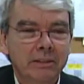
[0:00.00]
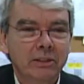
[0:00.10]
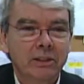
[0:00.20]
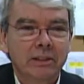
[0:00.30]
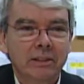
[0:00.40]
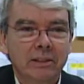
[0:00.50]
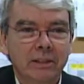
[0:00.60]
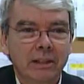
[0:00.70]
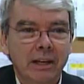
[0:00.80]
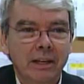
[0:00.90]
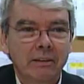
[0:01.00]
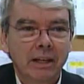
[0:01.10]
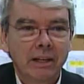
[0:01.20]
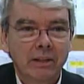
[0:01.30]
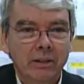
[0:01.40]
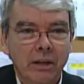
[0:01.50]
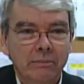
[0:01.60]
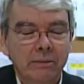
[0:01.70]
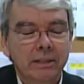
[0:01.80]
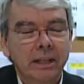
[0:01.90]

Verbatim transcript: She's, she's kind of thoughtful in